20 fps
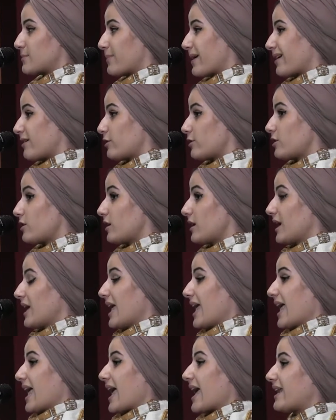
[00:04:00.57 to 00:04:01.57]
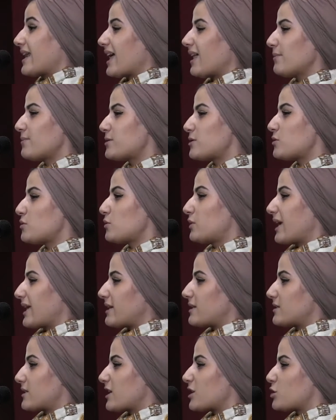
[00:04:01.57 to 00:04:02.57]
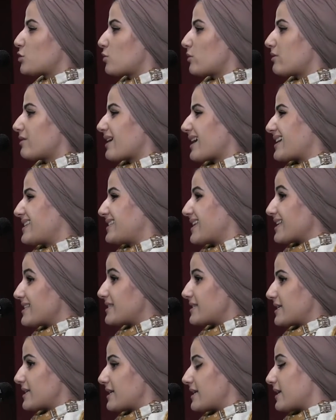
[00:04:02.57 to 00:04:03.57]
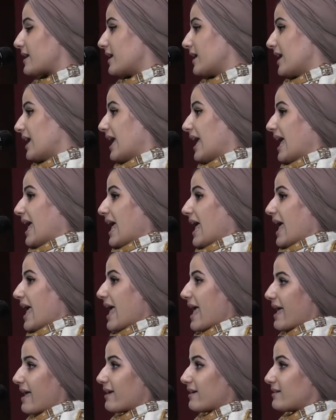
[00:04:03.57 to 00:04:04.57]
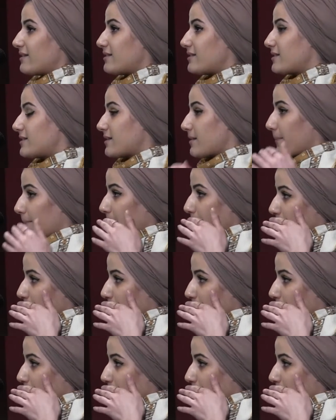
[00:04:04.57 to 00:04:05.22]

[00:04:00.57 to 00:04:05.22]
better and helps you get in touch with your identity. And,